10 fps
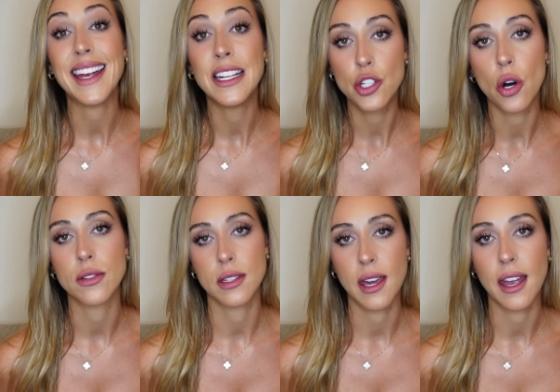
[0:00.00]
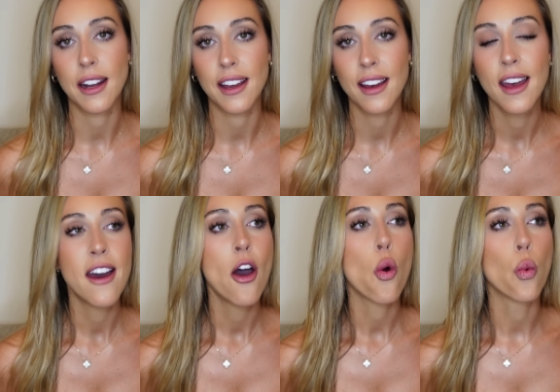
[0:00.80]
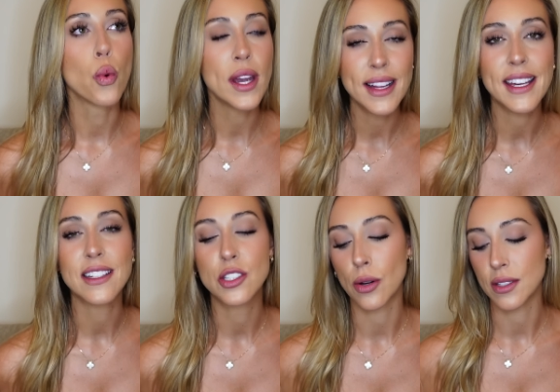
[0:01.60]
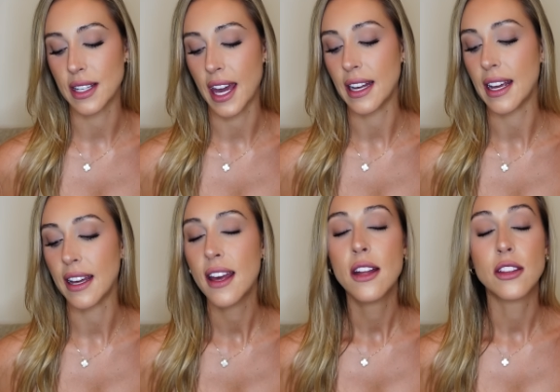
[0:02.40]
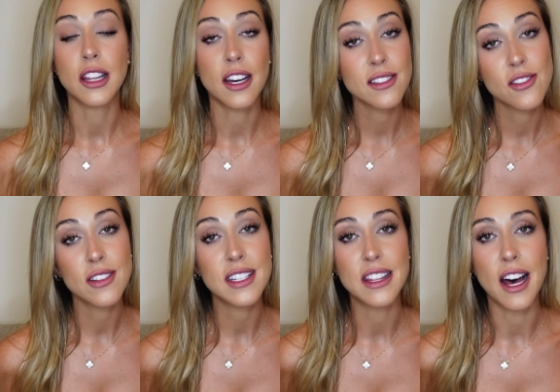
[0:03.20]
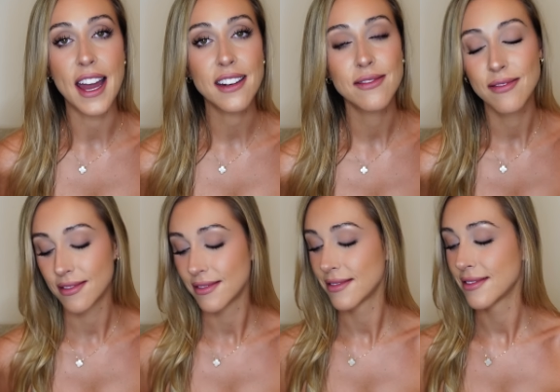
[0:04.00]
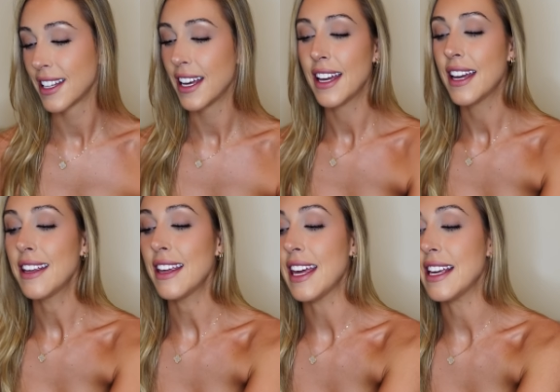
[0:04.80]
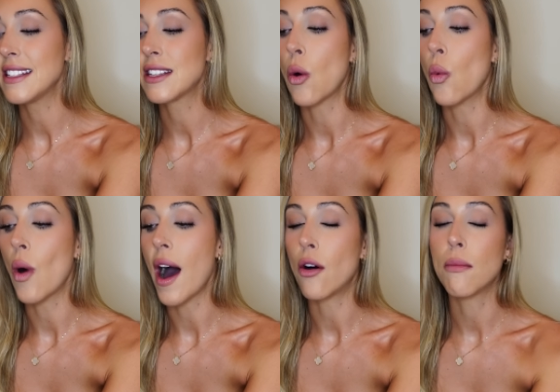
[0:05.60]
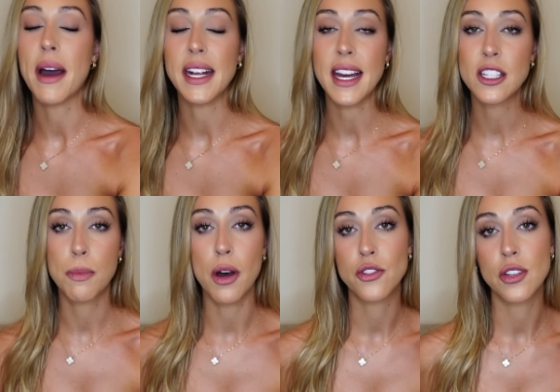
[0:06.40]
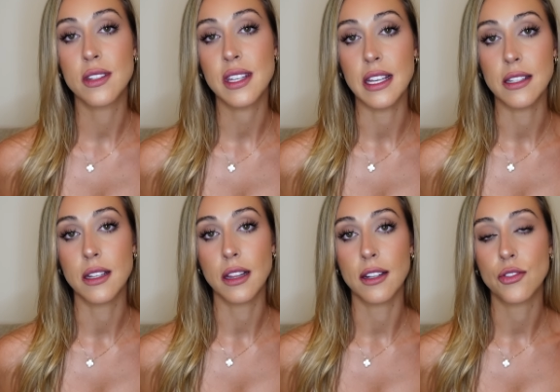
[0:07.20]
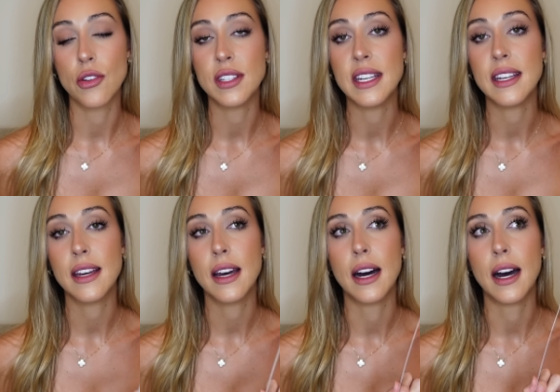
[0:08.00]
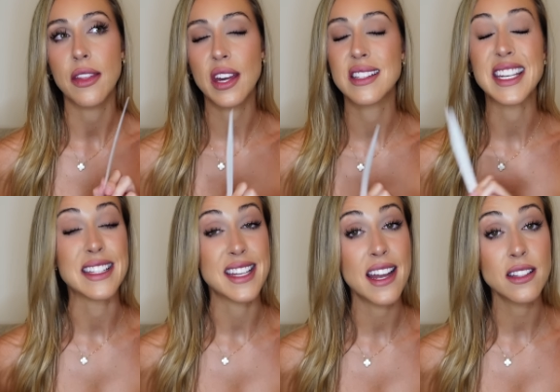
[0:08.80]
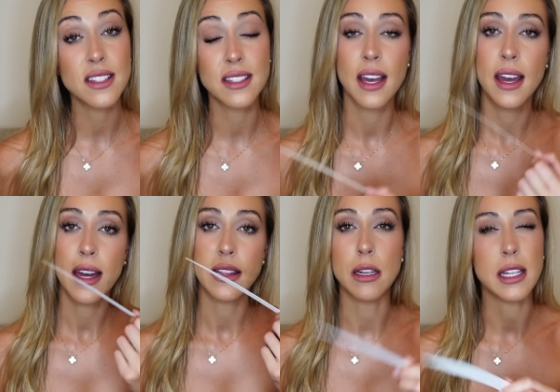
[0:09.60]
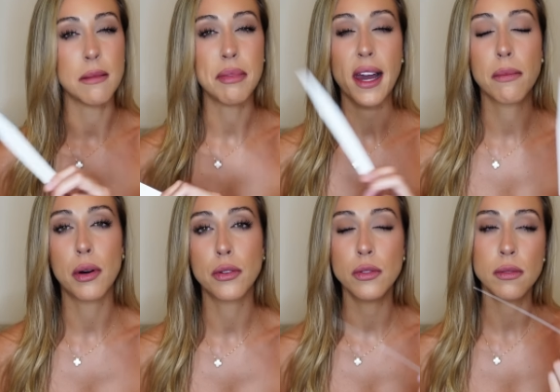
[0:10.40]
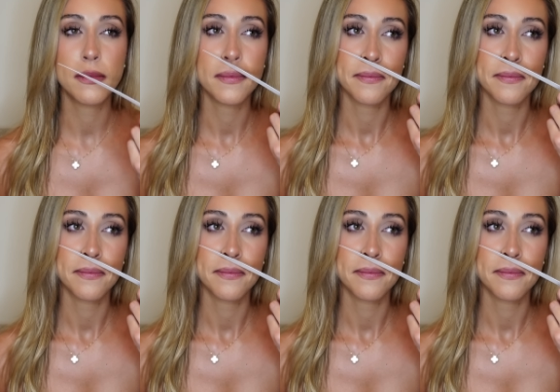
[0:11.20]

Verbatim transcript: intoxicating. Really intoxicating. The L'Interdit line is wow. My next purchase is the L'Interdit, I think it's Intense, in the black bottle.